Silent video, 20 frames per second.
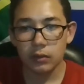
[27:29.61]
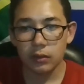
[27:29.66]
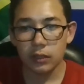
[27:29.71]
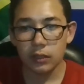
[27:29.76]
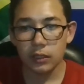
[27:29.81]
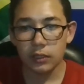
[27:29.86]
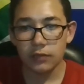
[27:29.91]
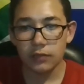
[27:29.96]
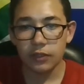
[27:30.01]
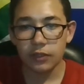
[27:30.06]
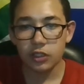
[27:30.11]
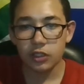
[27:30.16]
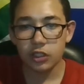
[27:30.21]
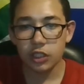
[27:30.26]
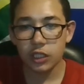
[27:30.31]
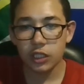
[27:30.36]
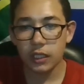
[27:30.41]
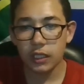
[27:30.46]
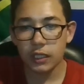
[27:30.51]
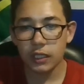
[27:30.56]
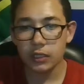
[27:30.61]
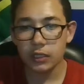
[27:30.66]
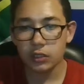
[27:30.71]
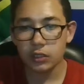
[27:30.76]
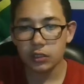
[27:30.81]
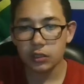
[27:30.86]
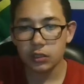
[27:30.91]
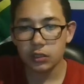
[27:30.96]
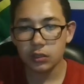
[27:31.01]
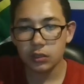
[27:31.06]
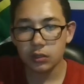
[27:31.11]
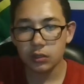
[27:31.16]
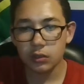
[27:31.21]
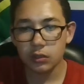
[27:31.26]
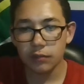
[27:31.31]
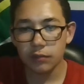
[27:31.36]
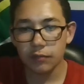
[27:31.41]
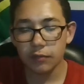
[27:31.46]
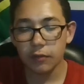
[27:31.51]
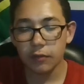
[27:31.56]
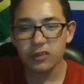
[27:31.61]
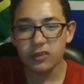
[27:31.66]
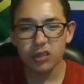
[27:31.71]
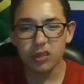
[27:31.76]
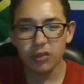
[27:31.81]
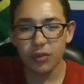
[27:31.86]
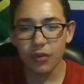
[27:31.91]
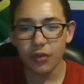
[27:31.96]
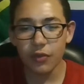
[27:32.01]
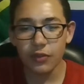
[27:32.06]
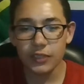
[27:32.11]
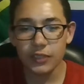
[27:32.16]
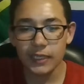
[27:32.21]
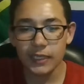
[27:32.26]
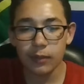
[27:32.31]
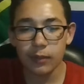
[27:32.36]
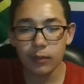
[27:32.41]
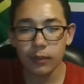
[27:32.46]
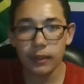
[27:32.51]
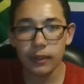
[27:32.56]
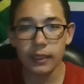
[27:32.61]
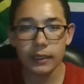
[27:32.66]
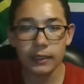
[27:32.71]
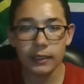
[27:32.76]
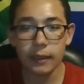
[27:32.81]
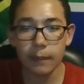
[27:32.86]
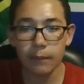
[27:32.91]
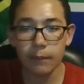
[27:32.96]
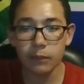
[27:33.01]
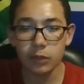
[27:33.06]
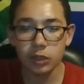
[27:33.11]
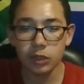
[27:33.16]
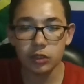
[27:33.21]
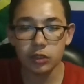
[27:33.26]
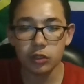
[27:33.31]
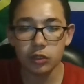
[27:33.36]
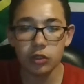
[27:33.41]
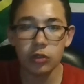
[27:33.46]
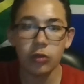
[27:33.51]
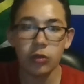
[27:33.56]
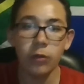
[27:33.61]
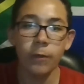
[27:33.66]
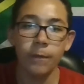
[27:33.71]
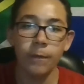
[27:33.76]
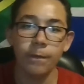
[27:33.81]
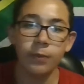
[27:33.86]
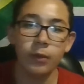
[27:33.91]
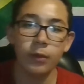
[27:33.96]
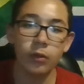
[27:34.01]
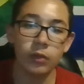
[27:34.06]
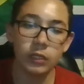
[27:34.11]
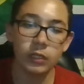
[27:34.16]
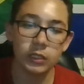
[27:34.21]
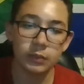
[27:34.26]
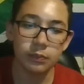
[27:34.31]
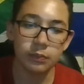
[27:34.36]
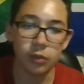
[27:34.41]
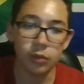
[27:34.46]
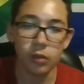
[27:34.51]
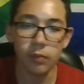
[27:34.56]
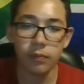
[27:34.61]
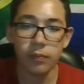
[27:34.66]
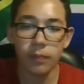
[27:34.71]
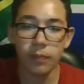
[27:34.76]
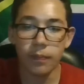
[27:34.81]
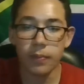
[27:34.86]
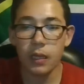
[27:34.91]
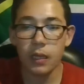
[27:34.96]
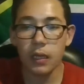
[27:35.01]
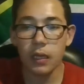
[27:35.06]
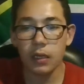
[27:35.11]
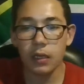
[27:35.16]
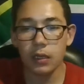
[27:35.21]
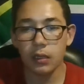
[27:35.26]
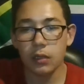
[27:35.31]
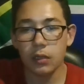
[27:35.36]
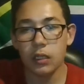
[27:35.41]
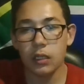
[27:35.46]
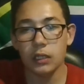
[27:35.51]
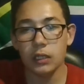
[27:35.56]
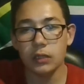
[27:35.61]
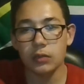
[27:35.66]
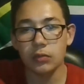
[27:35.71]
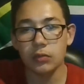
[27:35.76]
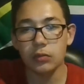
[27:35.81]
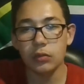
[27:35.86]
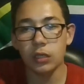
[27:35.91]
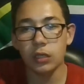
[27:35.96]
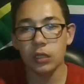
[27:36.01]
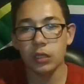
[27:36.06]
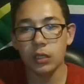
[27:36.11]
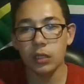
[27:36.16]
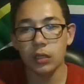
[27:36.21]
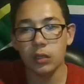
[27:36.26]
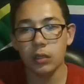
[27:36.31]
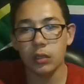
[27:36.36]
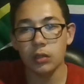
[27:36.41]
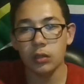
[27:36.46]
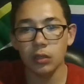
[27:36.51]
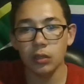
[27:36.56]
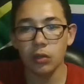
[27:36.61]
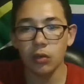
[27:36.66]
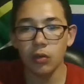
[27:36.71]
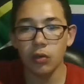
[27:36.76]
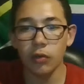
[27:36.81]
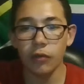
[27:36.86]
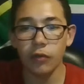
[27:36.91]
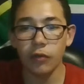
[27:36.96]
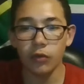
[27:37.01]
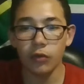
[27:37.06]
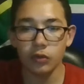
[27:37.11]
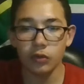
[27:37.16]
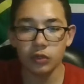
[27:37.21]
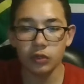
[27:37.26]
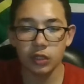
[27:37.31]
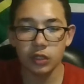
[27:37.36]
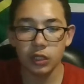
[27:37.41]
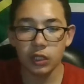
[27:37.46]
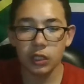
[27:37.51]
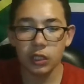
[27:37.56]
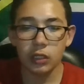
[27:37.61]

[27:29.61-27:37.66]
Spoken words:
This fixture is 50-50 when it comes to West Brom at the All Thorns.